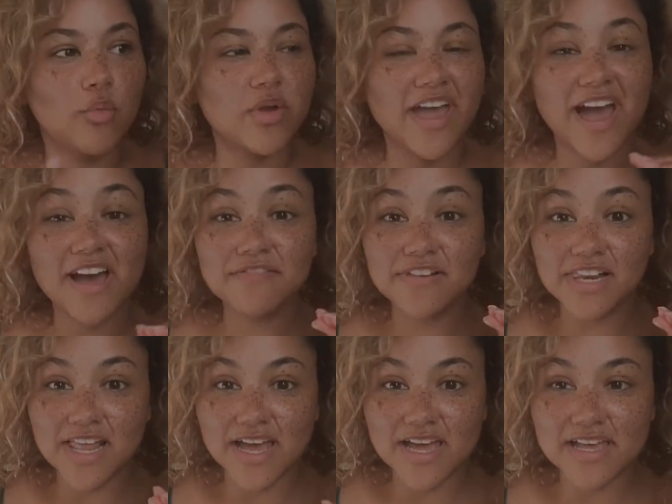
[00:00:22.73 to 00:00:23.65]
We have
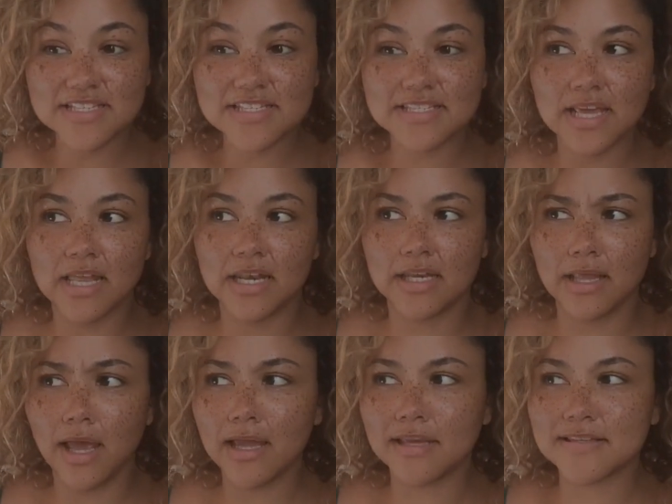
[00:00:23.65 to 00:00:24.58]
less than,
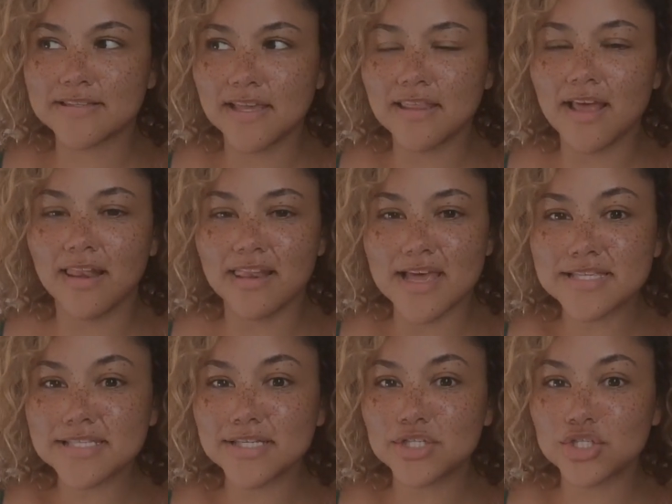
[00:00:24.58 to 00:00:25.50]
yeah, I could say that,
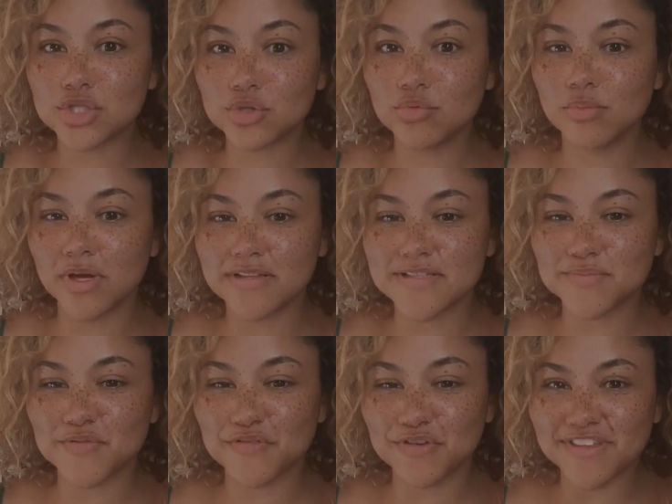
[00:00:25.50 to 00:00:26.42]
less than 2
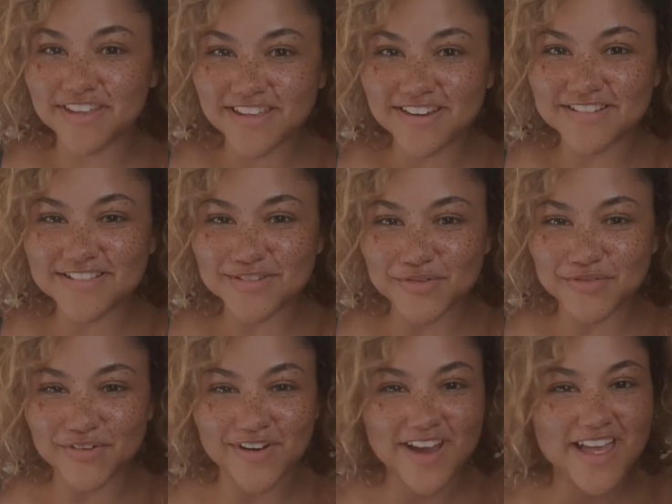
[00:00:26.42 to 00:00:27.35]
months before the year is
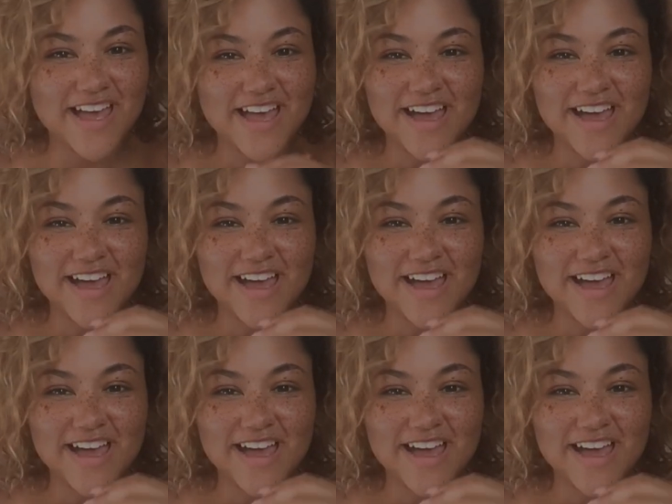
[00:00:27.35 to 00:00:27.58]
over.